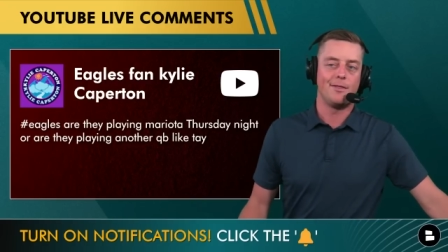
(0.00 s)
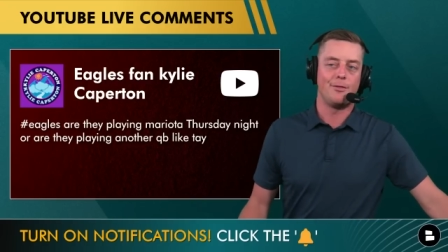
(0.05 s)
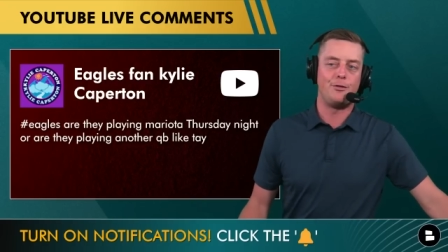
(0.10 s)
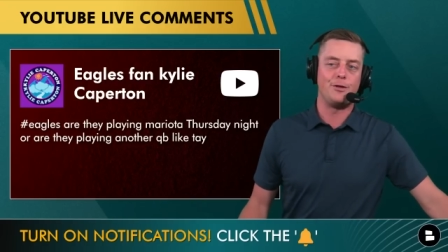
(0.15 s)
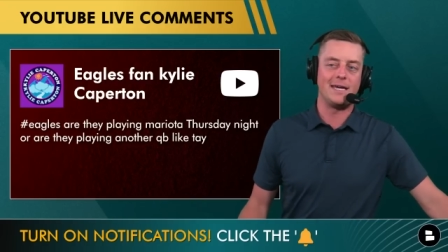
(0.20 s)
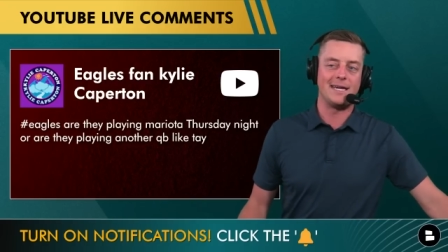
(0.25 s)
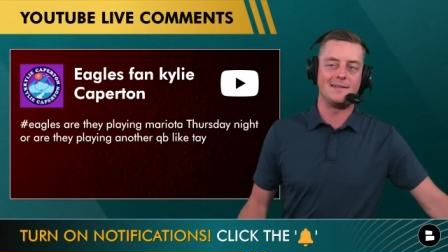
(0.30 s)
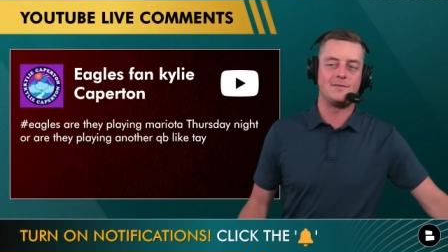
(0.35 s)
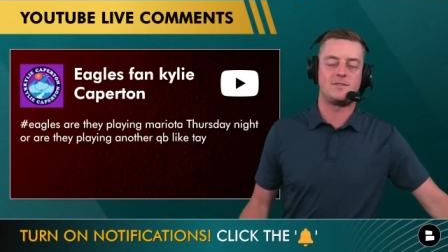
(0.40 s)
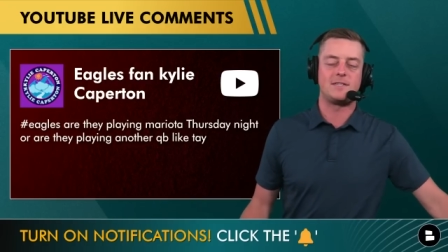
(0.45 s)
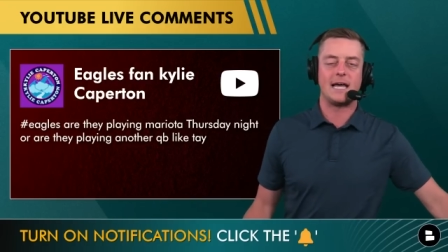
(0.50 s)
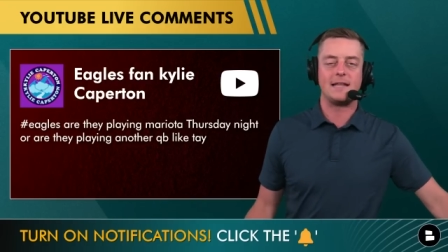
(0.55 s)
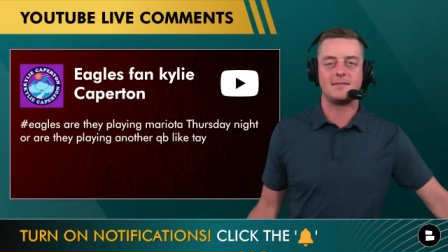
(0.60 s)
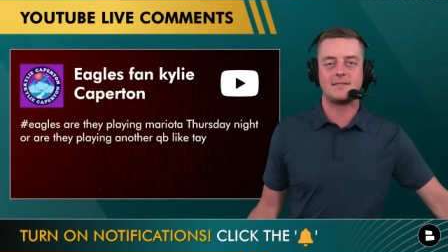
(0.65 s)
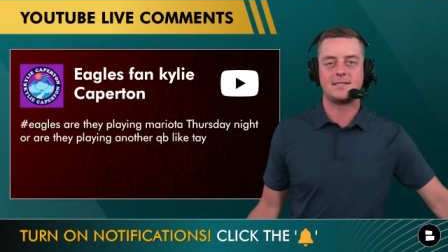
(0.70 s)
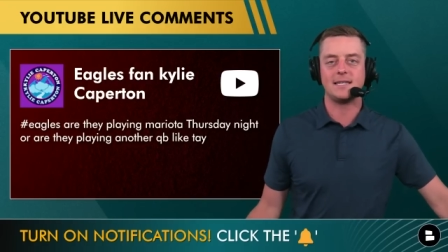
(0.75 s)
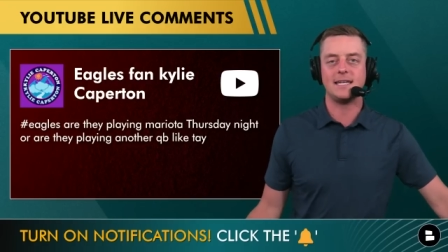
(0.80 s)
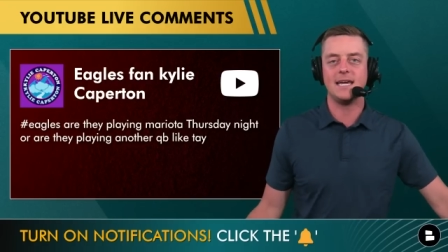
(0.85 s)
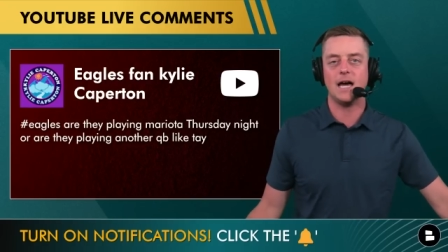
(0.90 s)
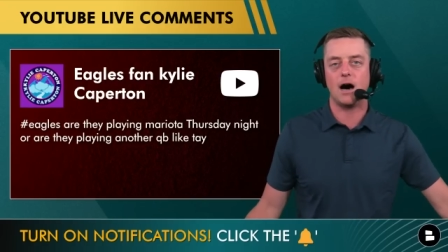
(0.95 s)
the
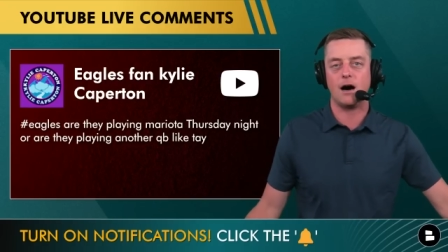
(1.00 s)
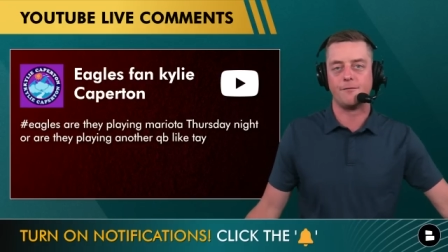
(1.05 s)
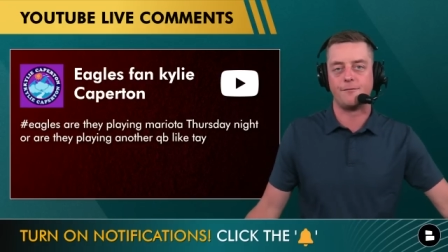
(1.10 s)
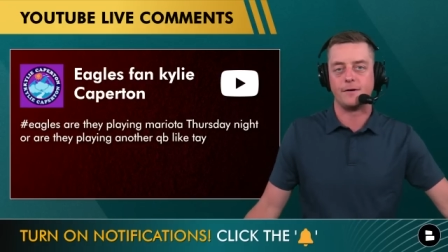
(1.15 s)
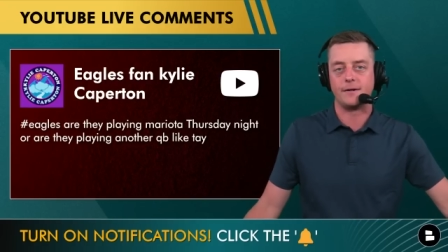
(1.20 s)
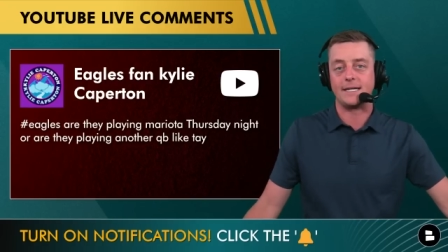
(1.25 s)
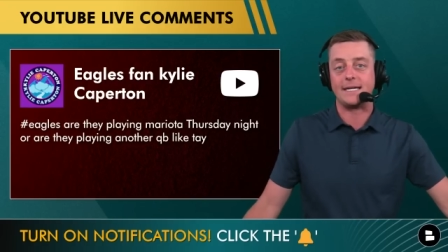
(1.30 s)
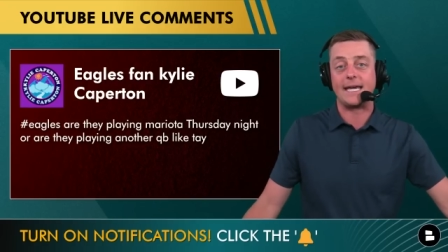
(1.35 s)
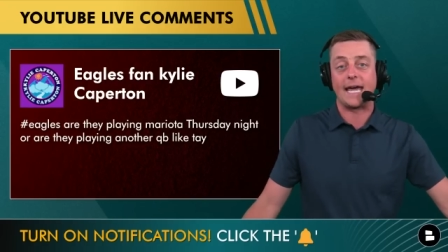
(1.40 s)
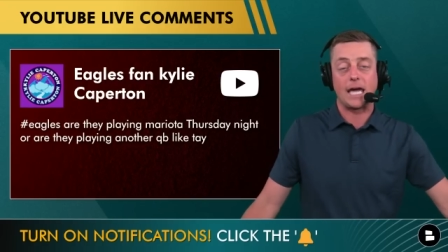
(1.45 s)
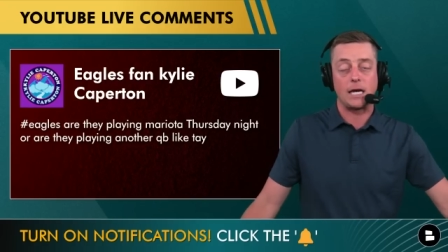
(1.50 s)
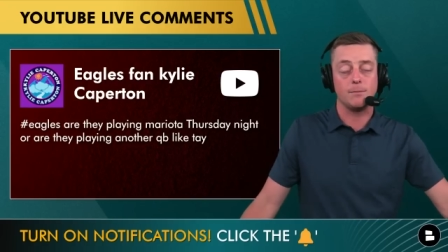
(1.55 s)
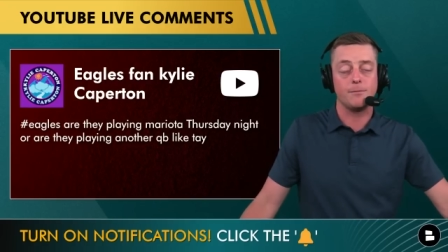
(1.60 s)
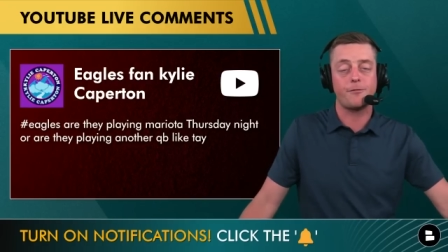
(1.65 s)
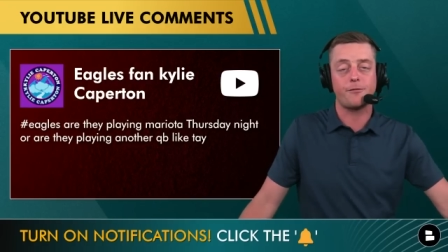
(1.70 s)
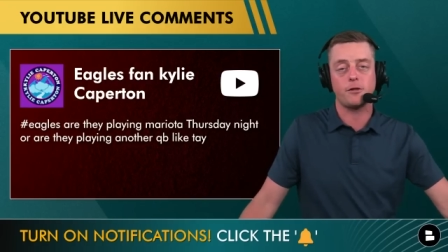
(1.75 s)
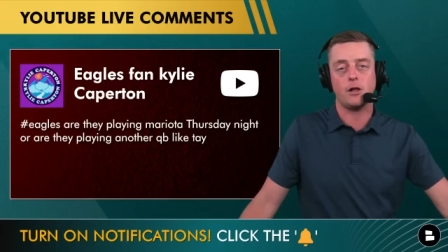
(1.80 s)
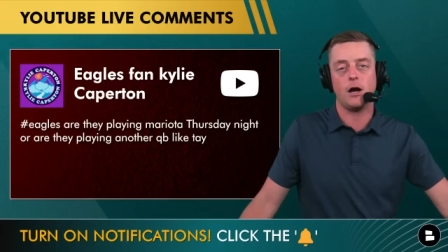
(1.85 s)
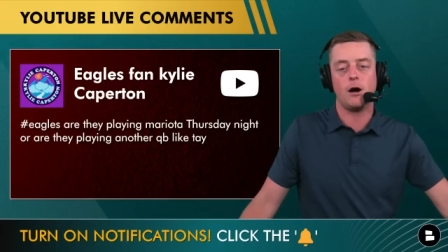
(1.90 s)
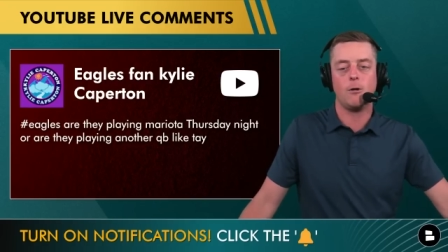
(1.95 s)
intensity of a game
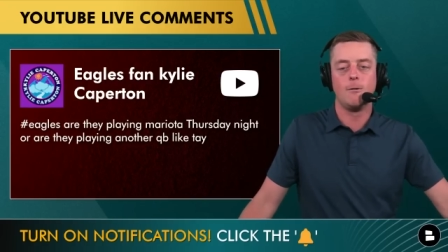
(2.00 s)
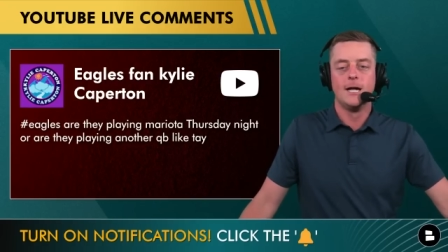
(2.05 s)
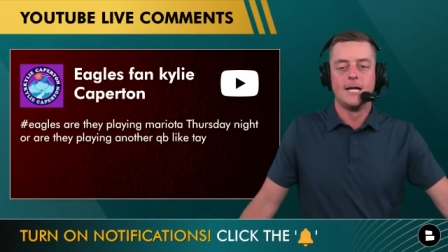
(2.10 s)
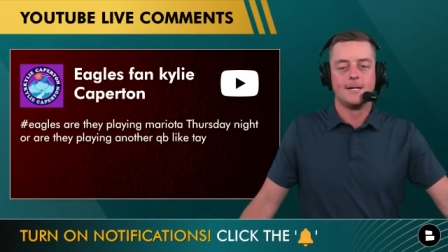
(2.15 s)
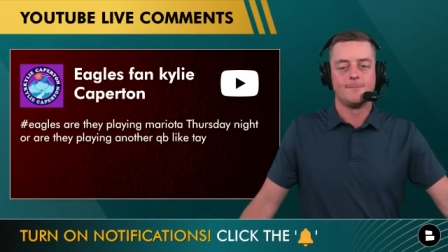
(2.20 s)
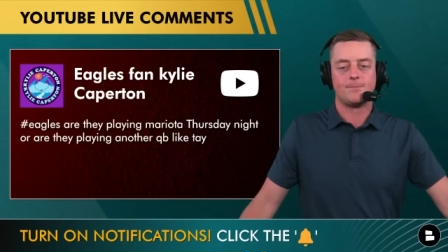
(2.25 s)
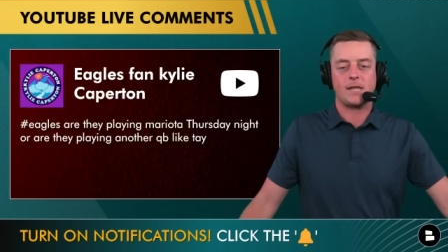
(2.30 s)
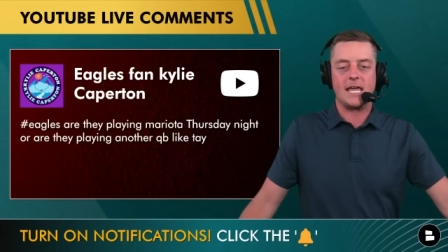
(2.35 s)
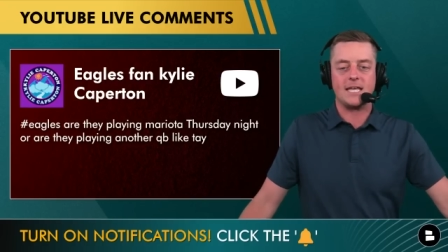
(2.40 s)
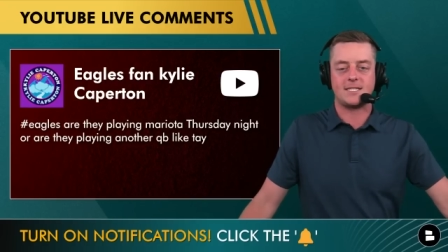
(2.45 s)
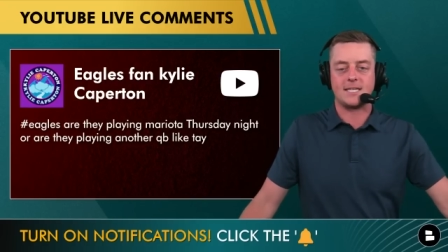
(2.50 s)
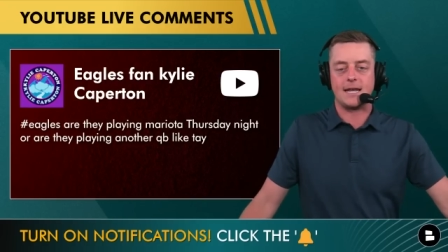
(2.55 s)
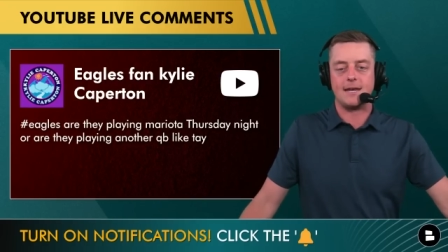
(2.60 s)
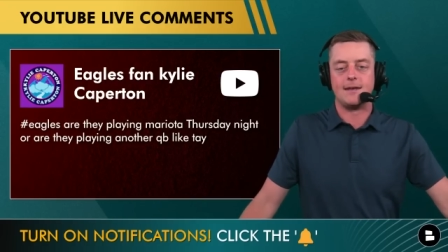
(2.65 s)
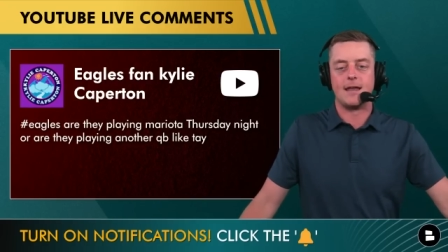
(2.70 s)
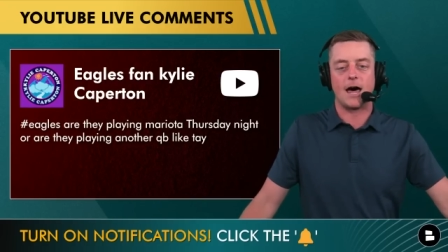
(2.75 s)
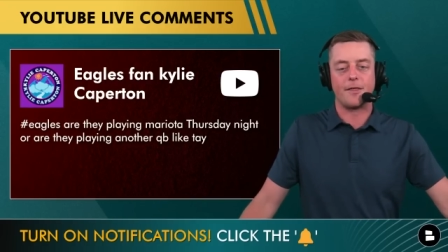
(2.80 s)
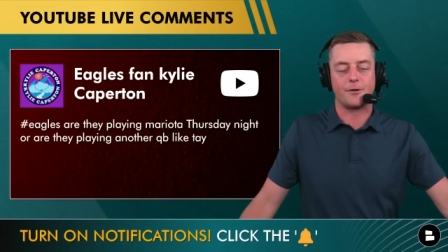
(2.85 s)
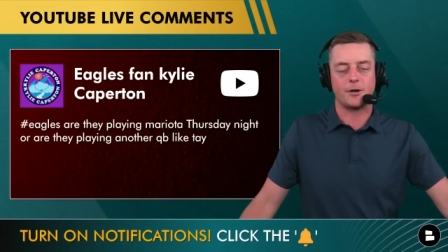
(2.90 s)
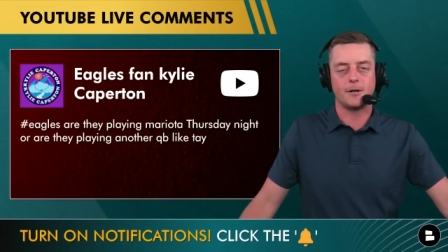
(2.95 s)
flow is
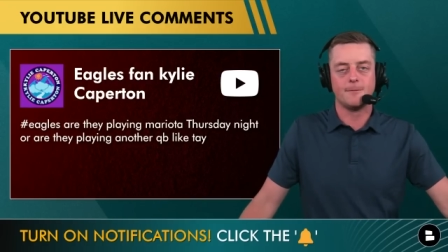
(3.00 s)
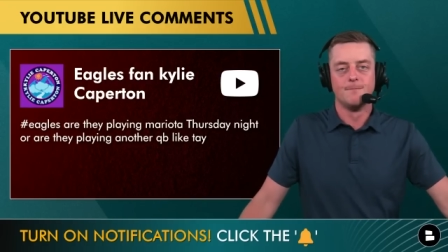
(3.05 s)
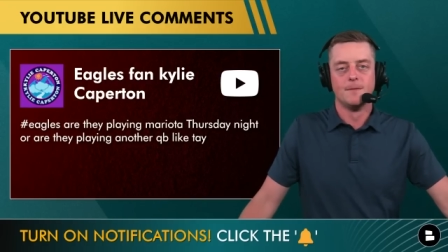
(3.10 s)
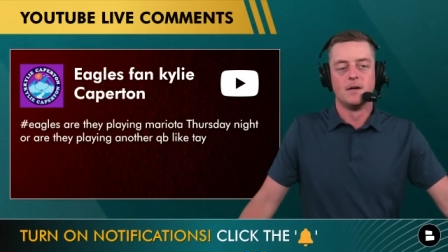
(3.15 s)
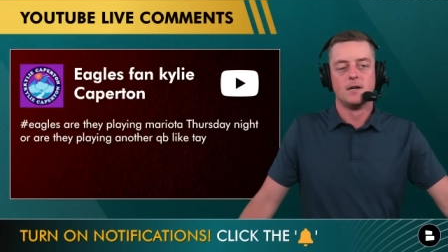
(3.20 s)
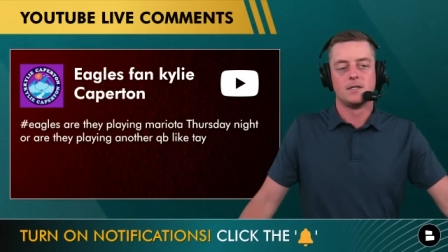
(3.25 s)
another.